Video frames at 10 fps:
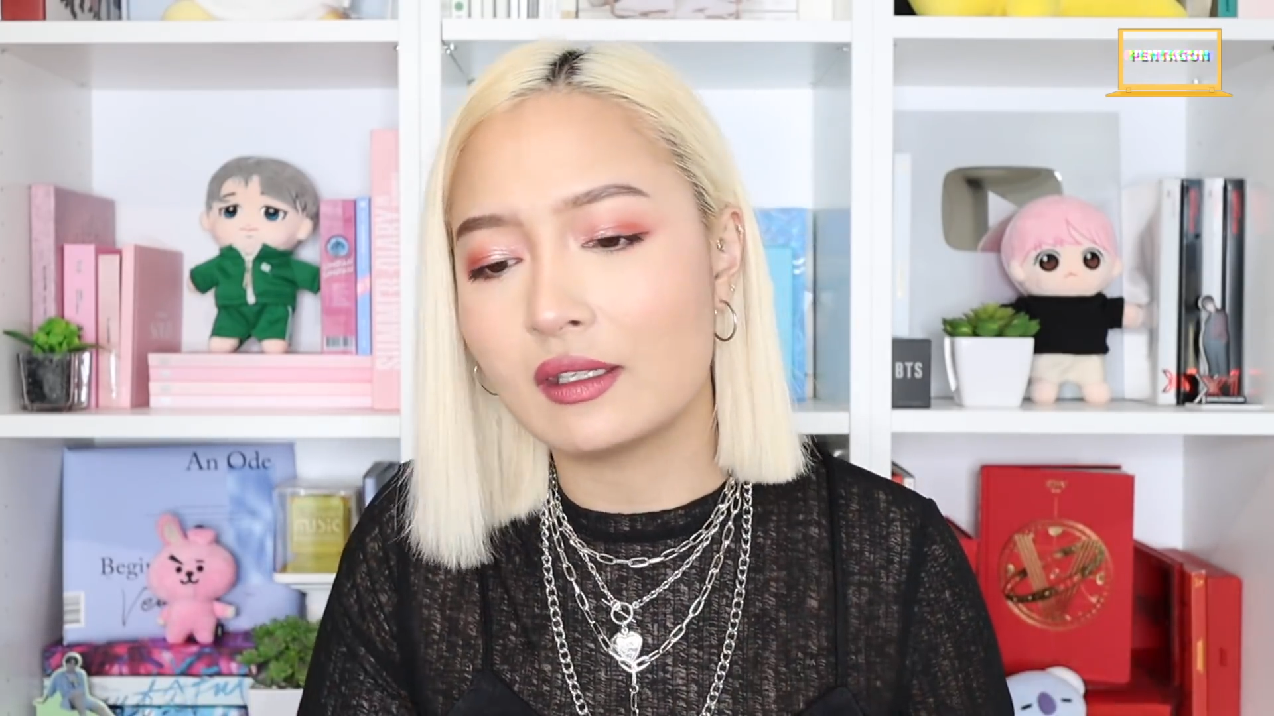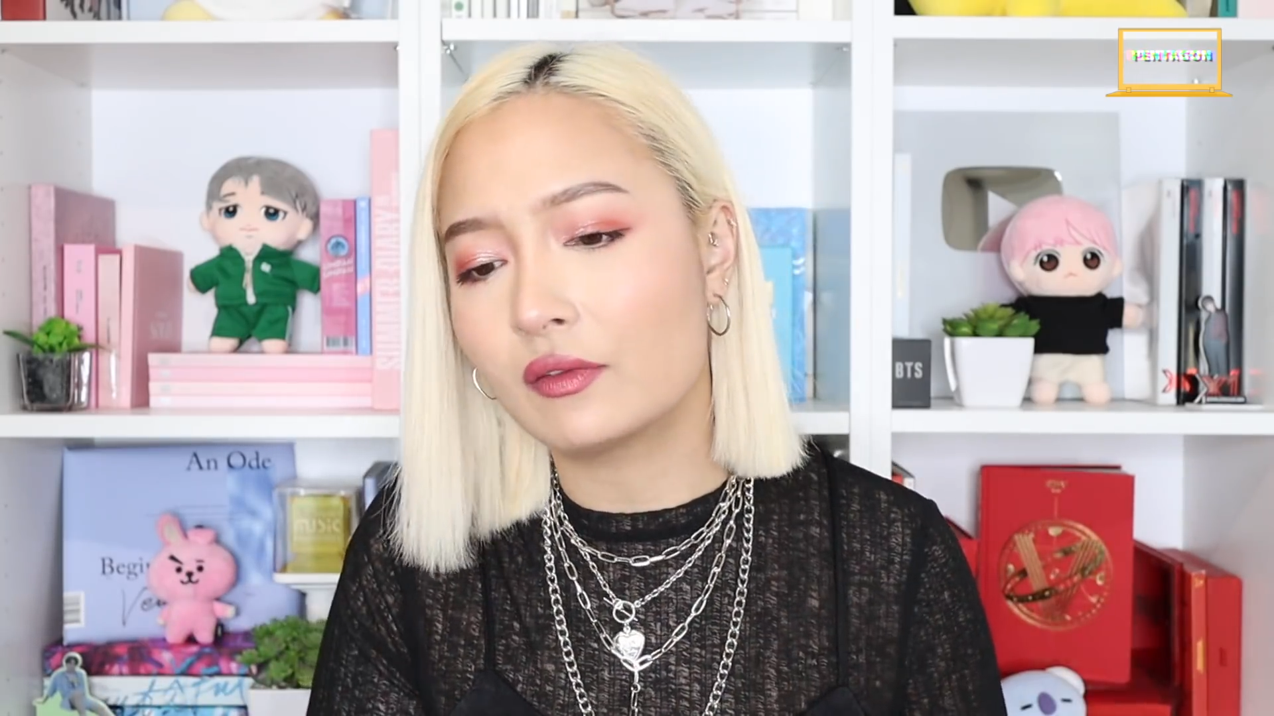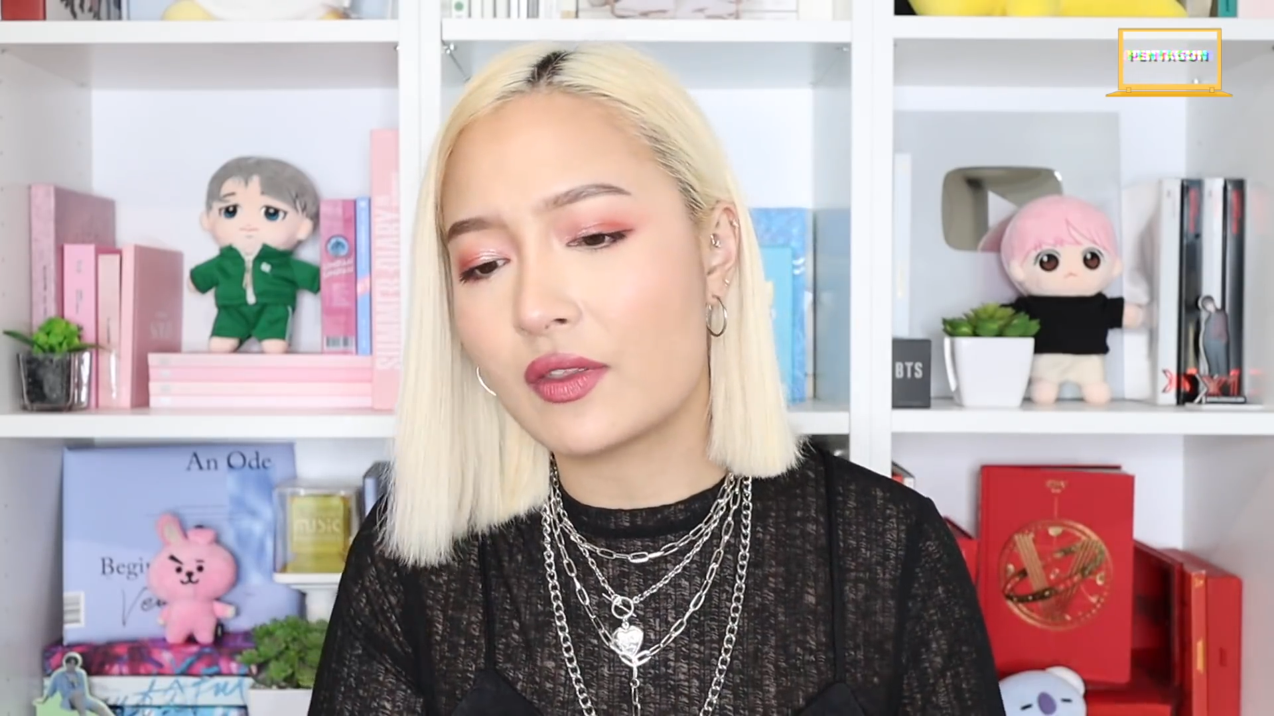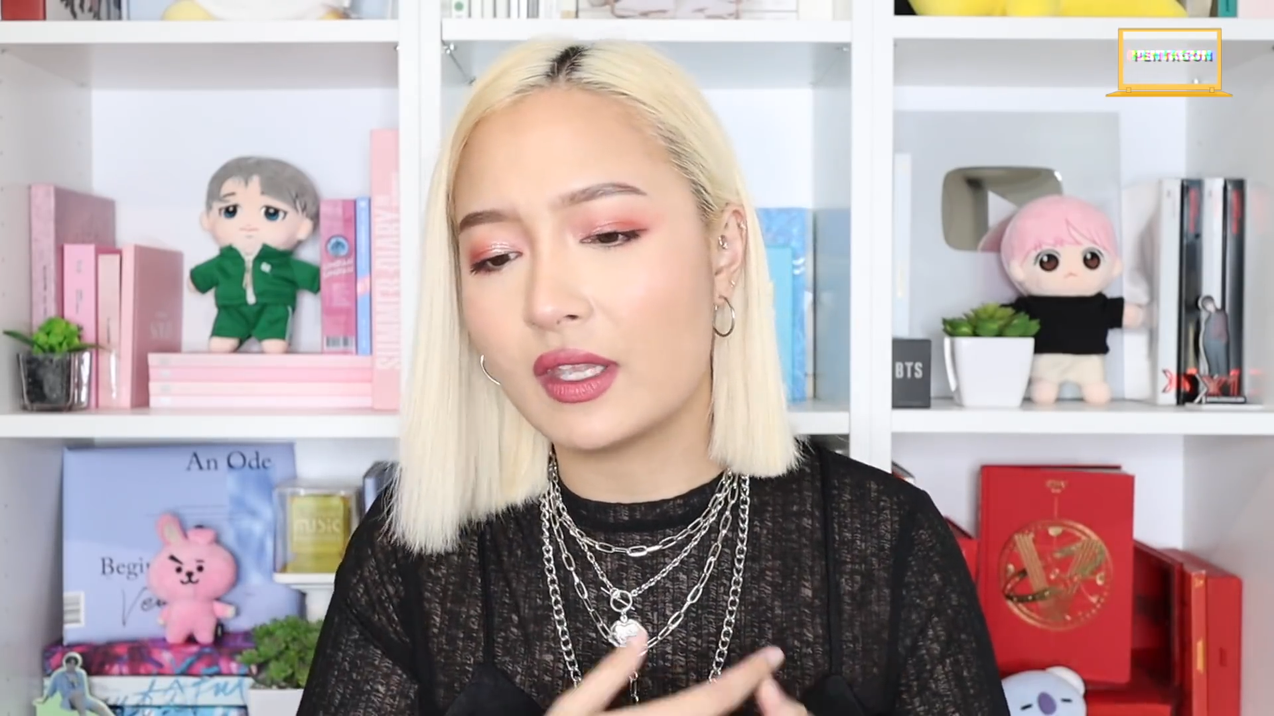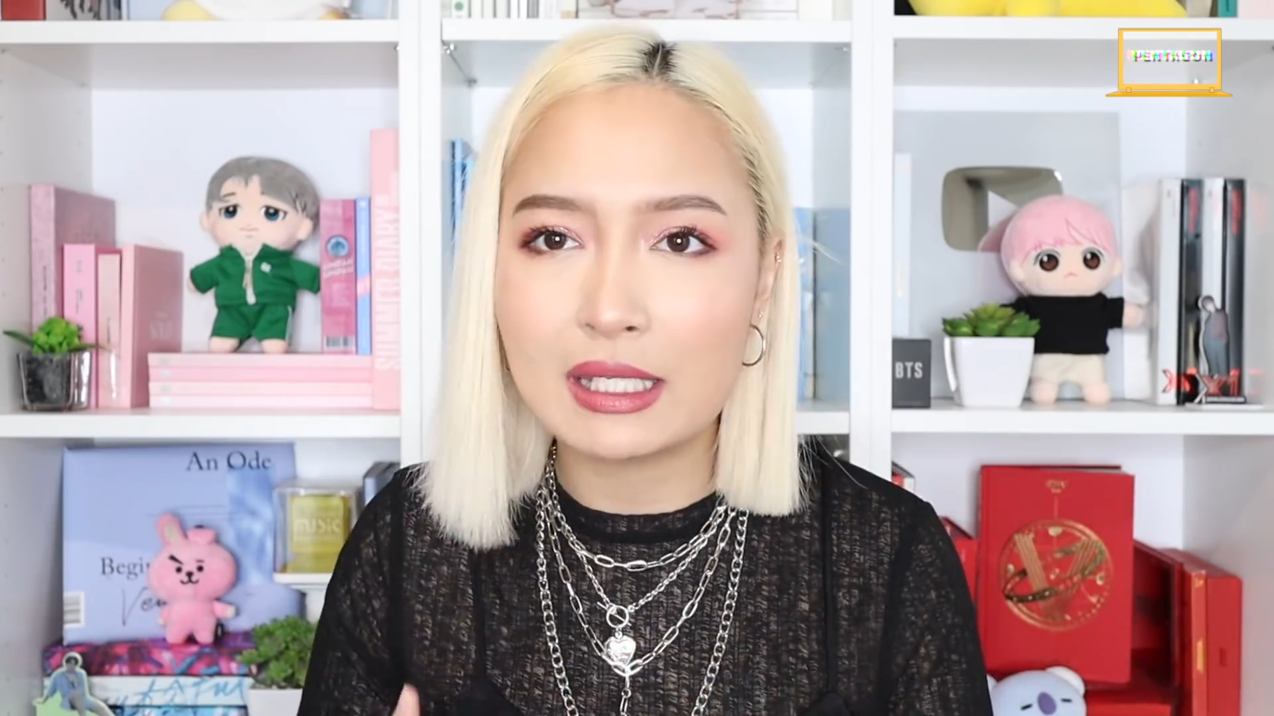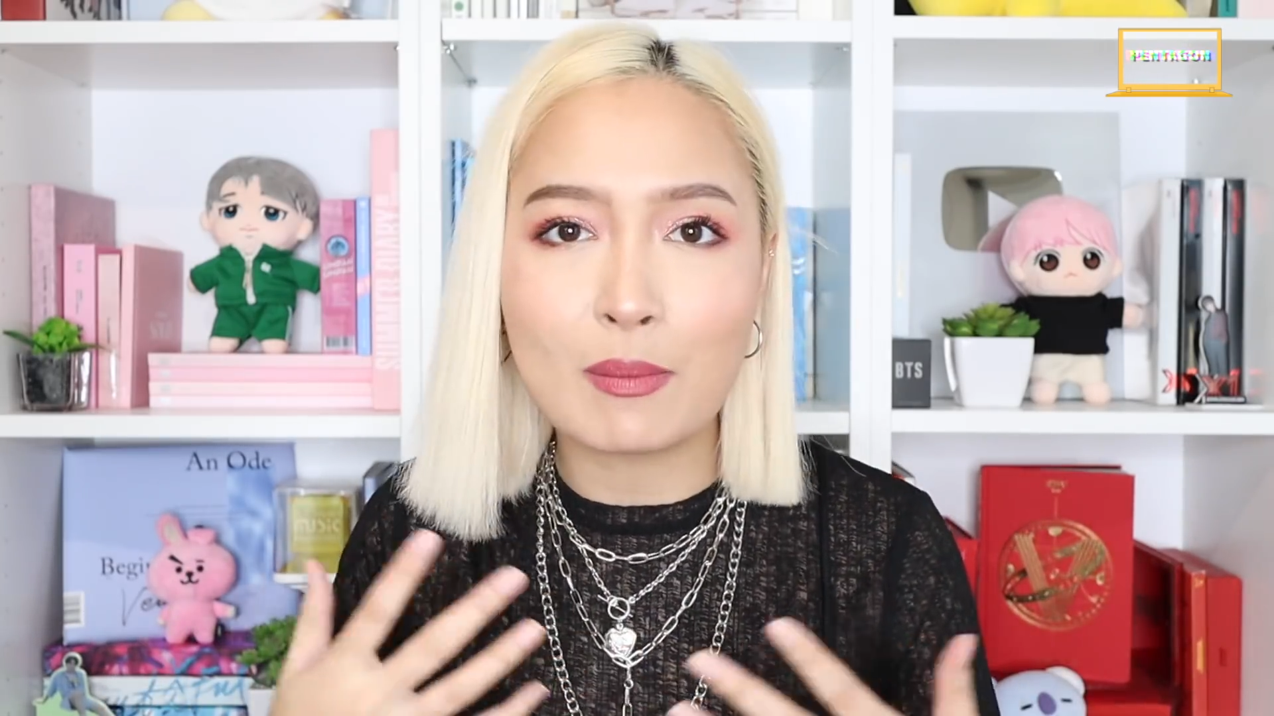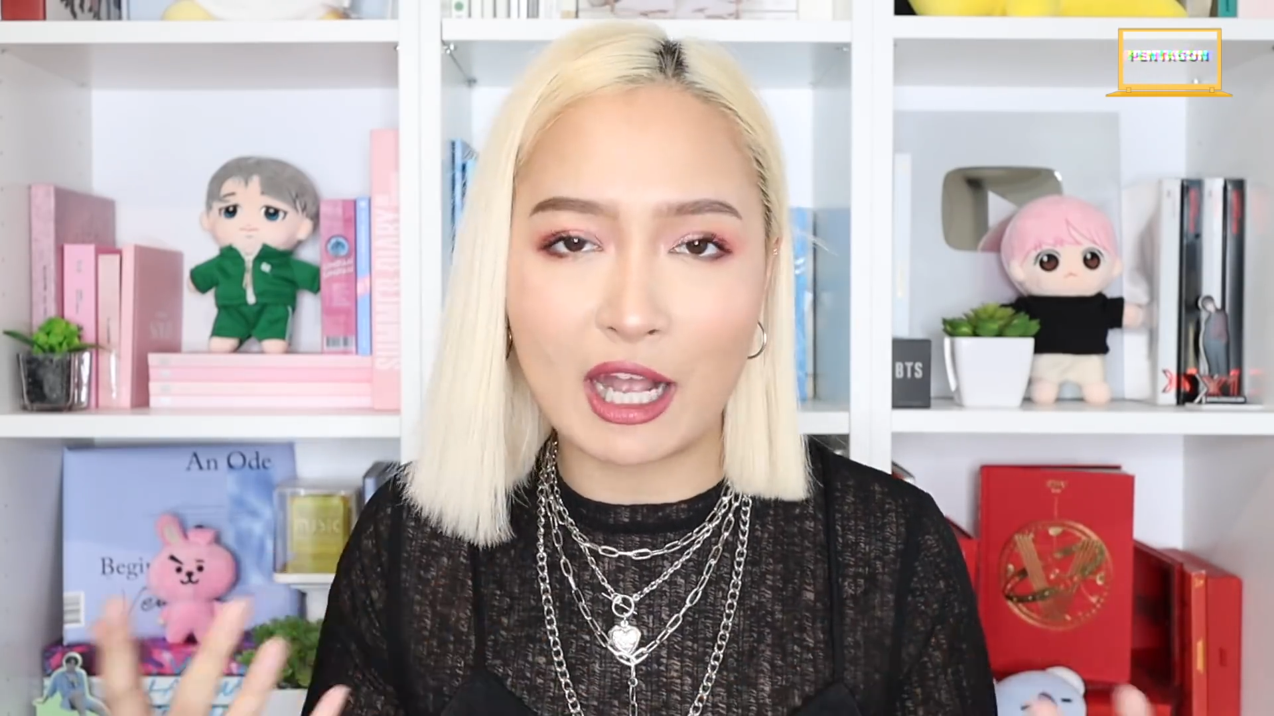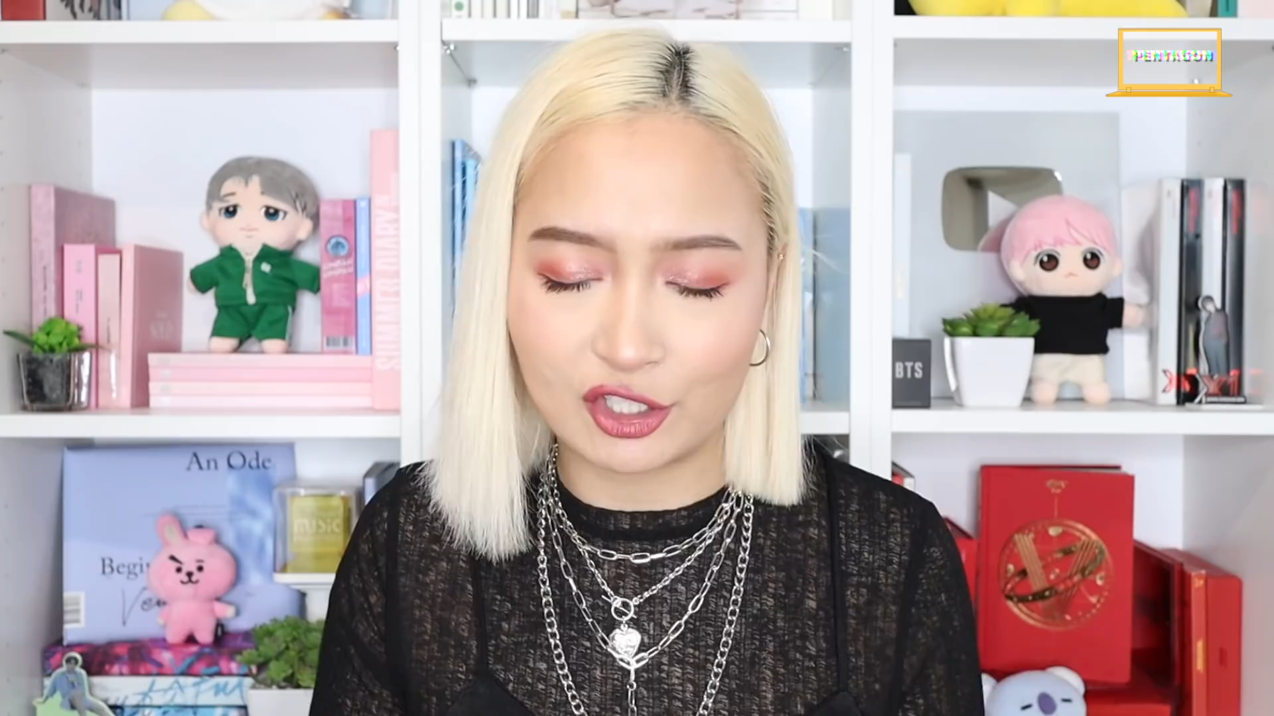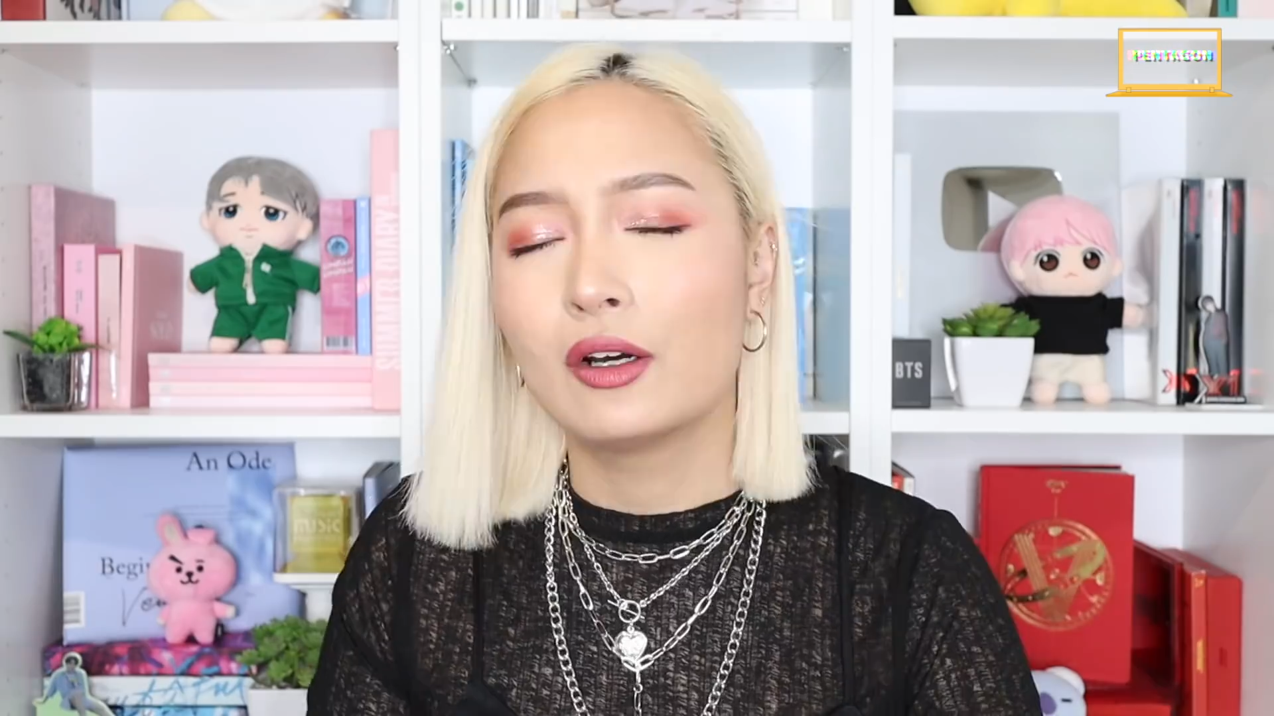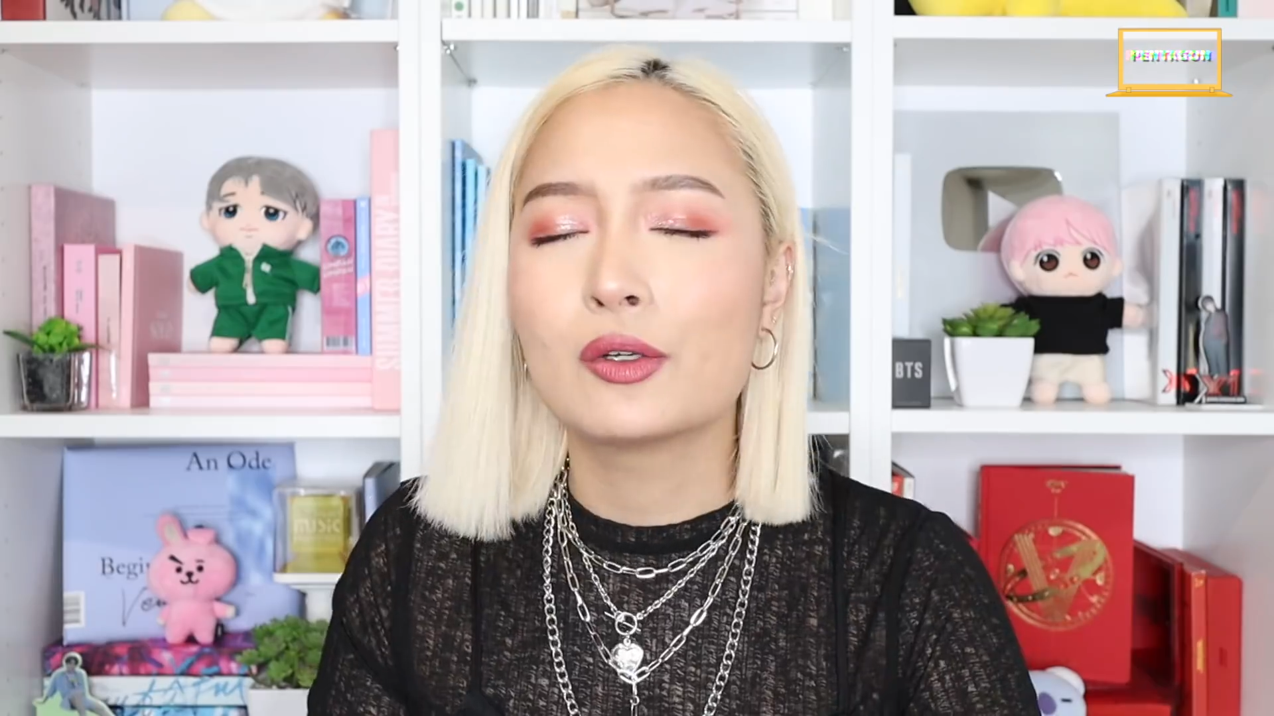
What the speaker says: everything. It matched.